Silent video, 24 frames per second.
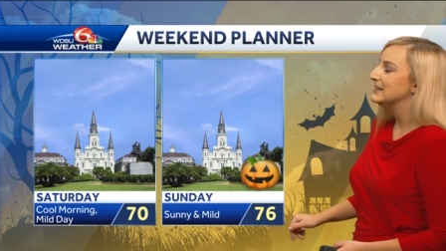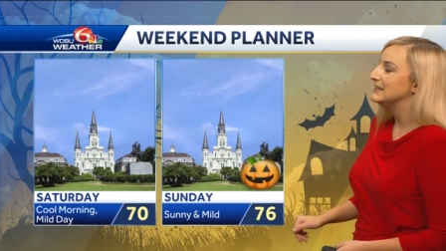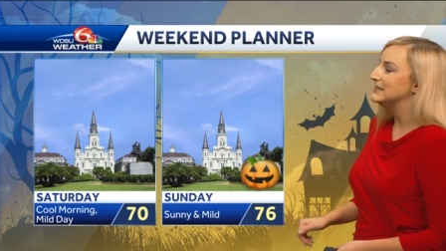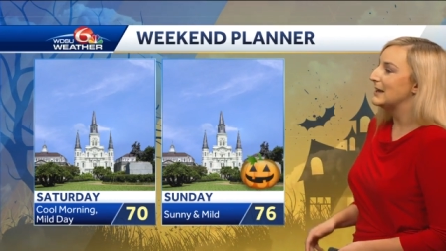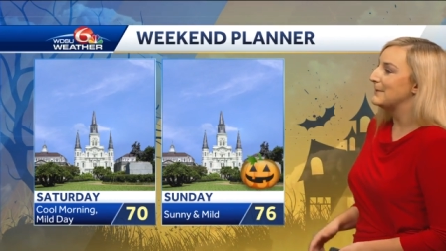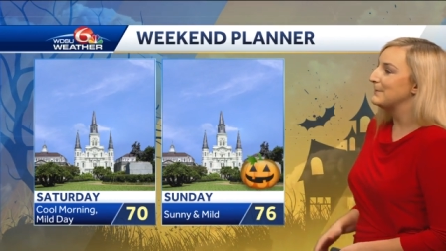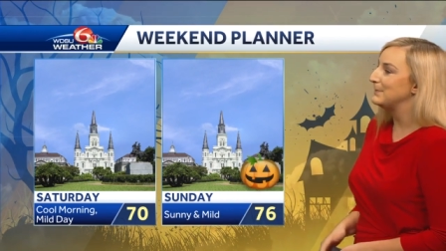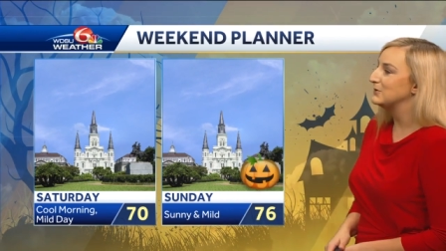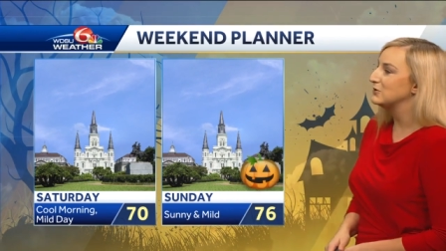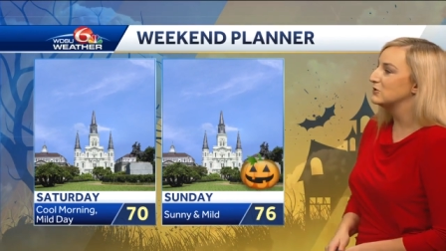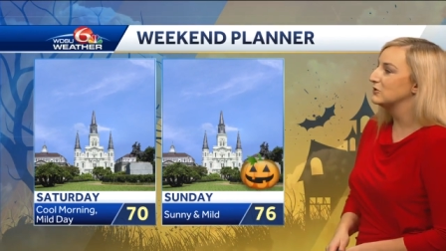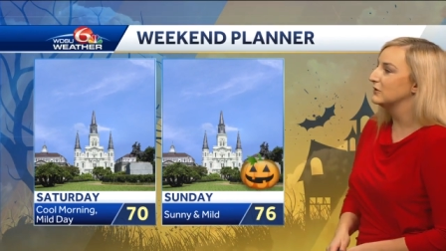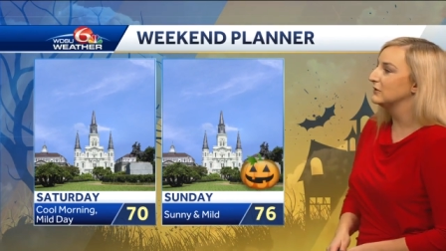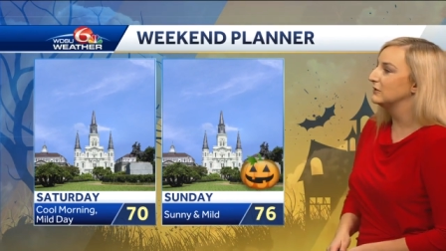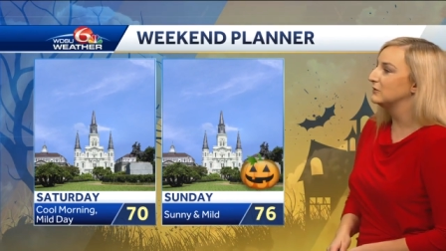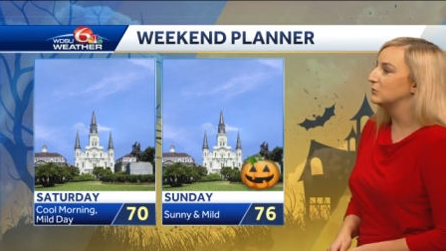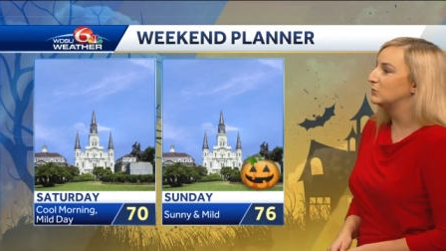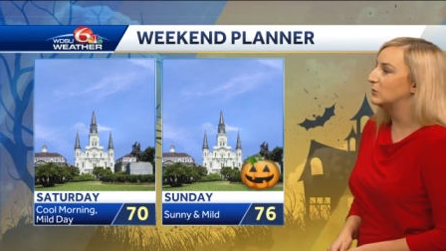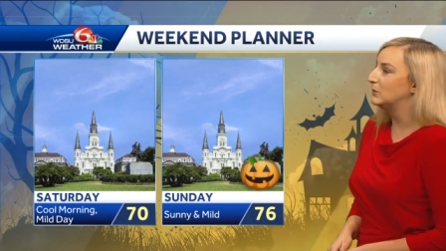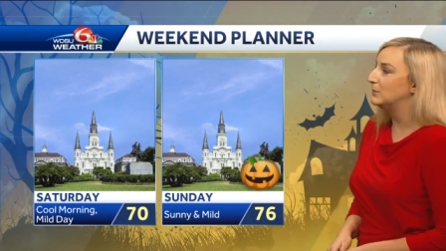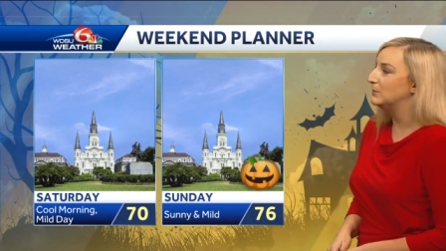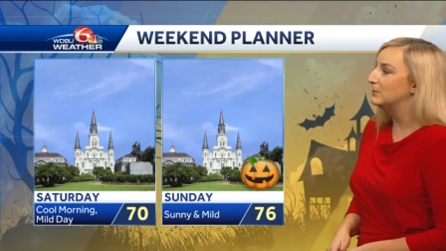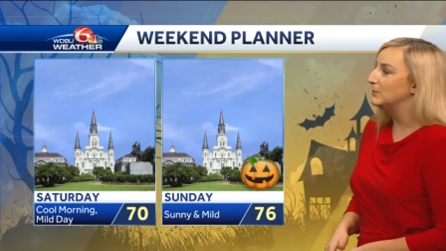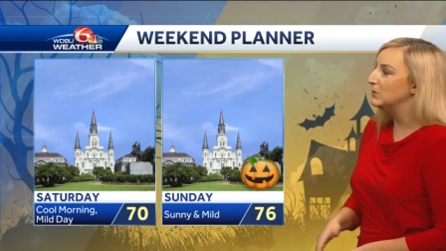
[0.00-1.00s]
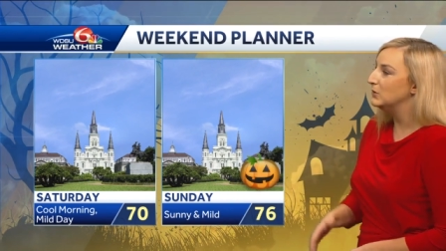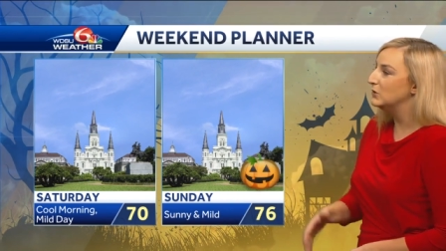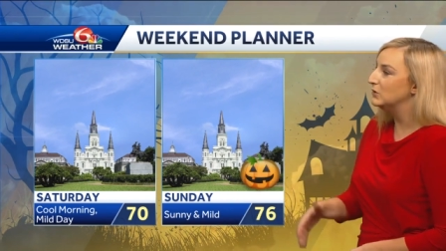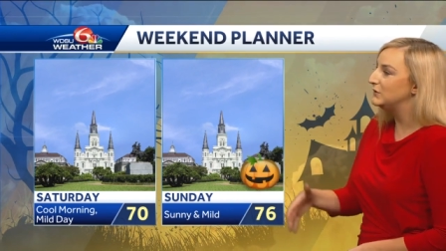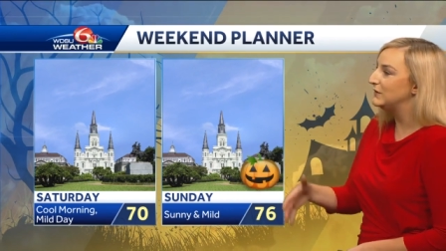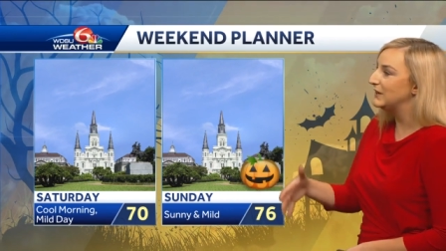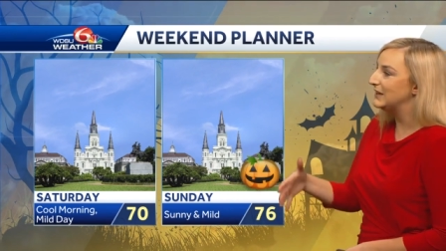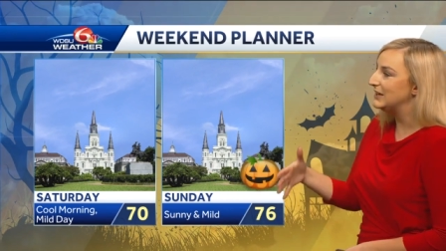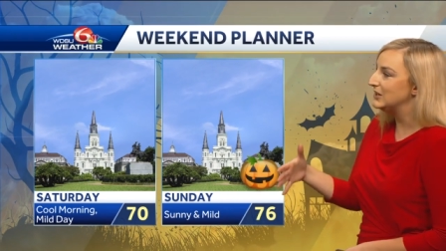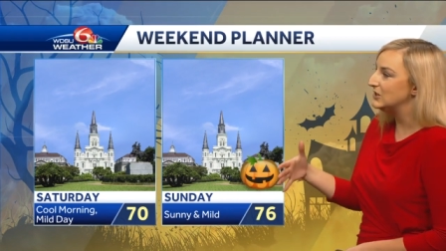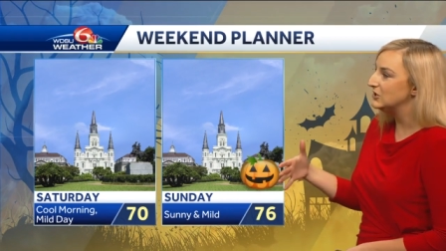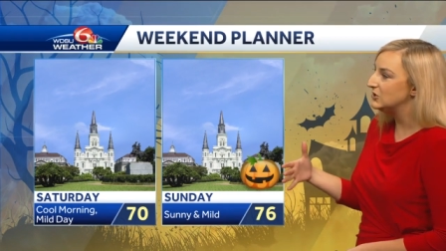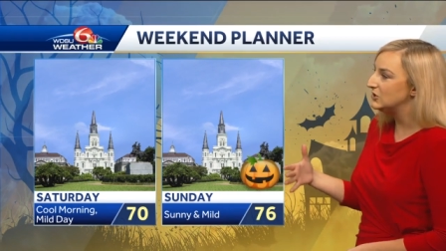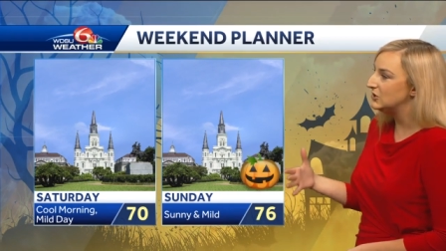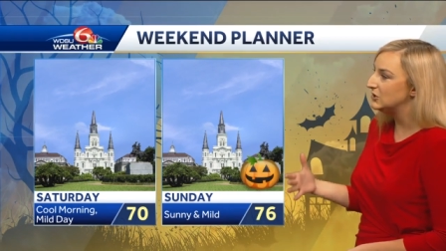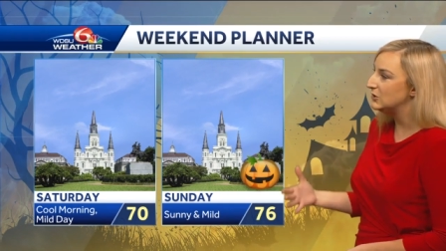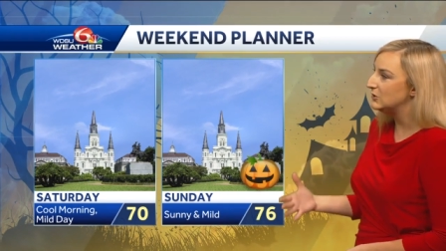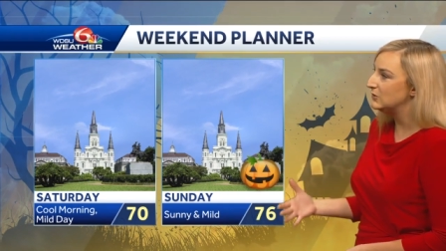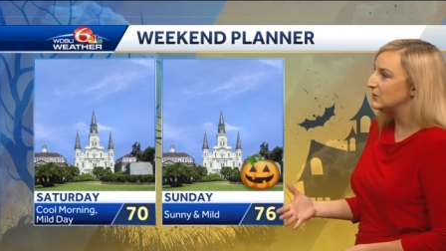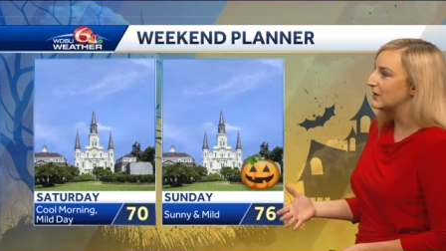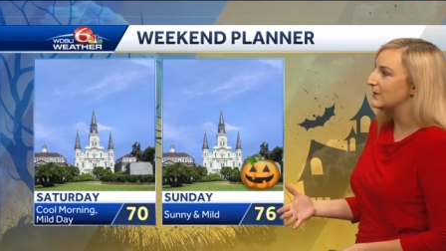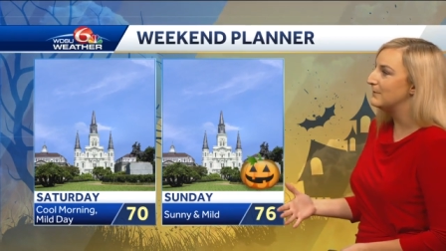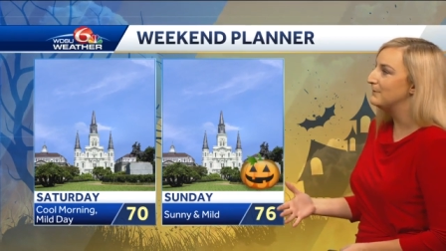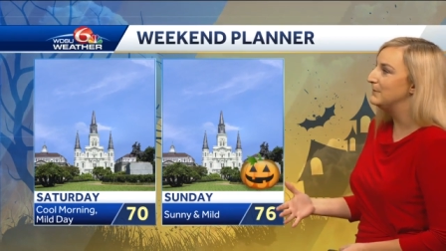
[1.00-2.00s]
Temperatures will move
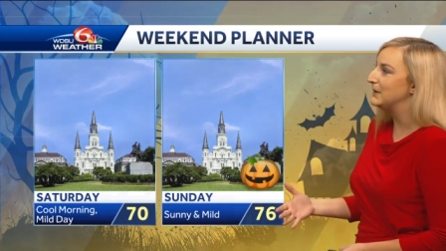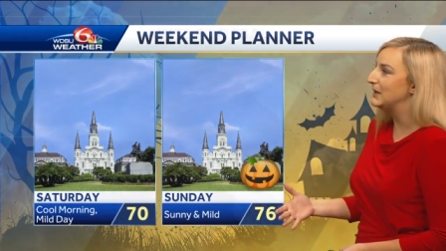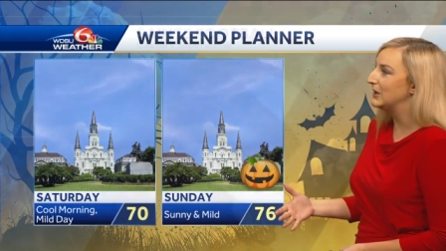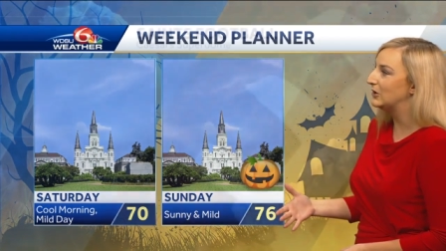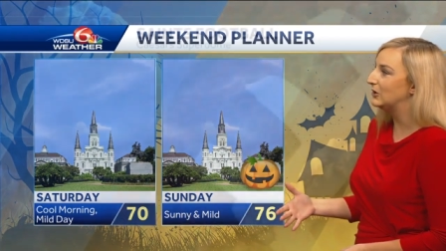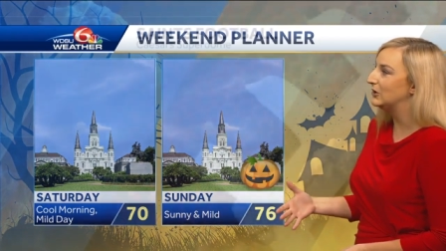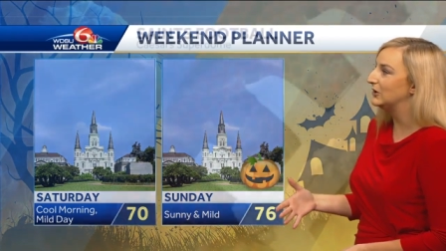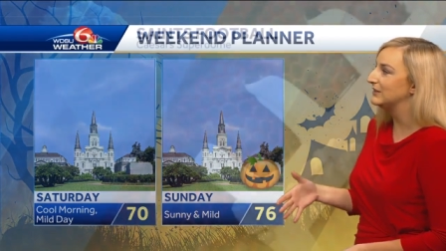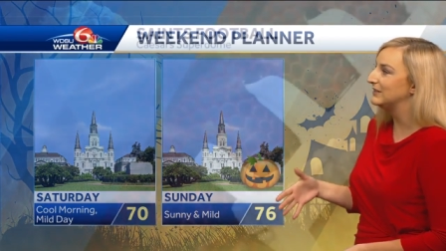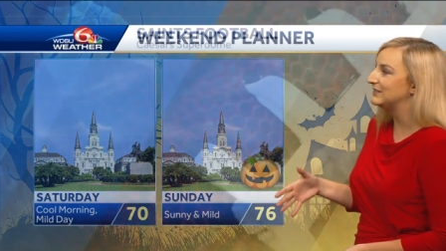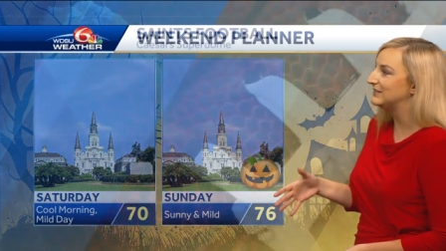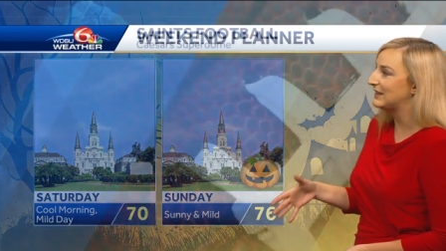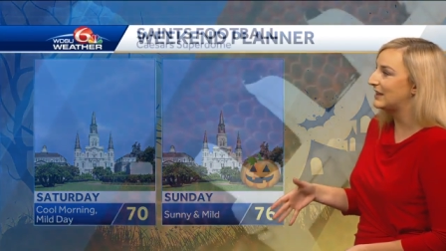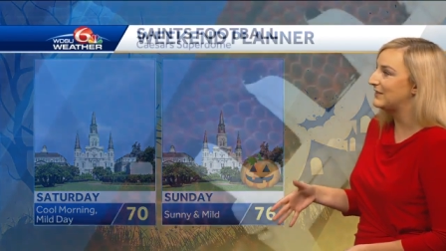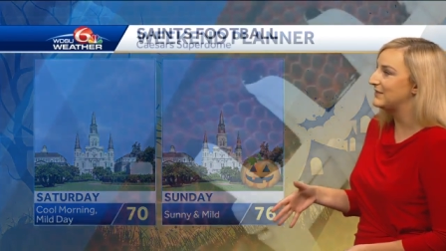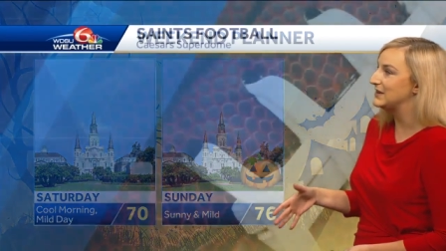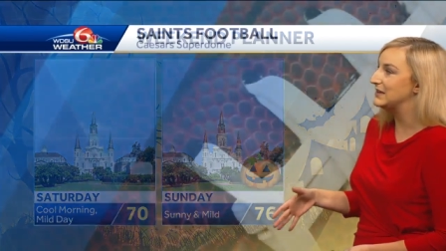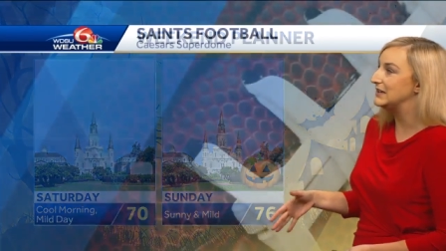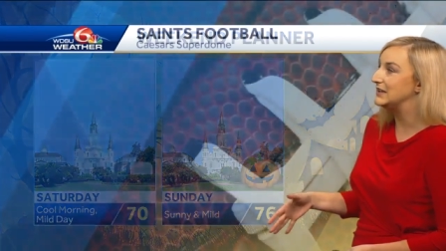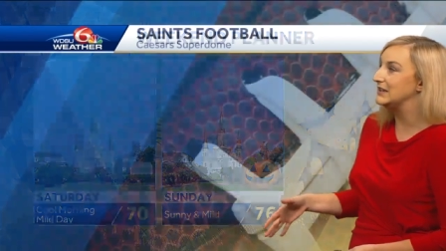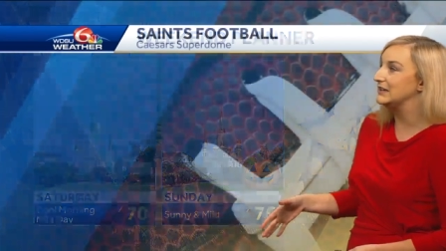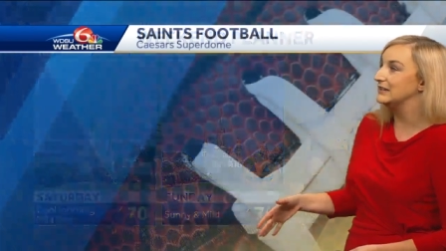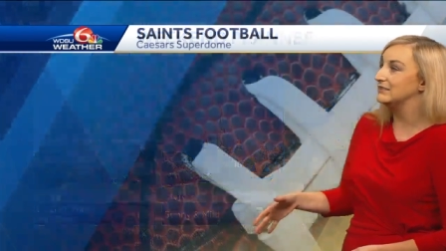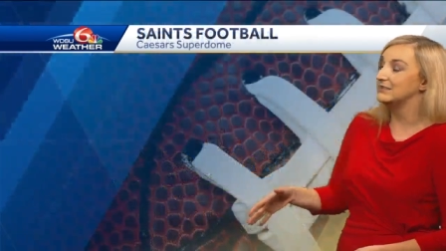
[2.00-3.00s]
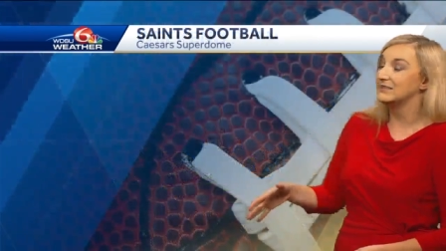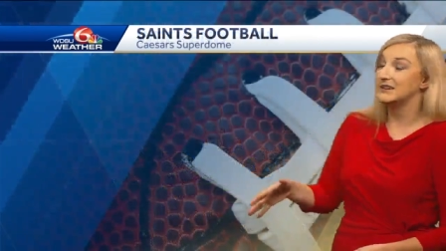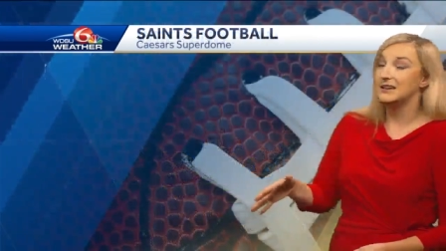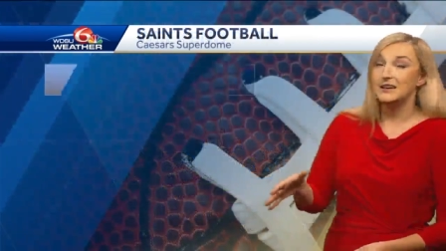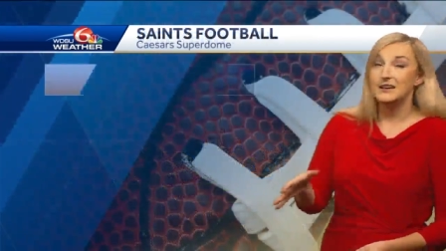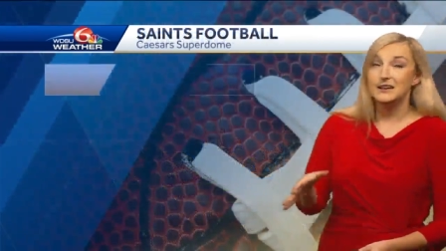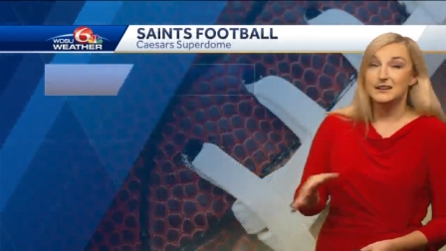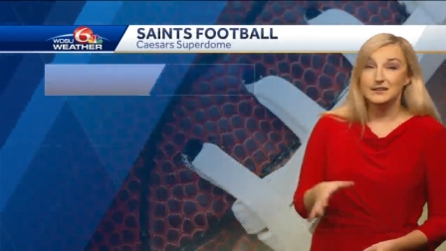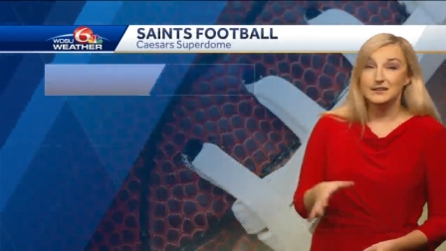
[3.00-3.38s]
into the middle seventies.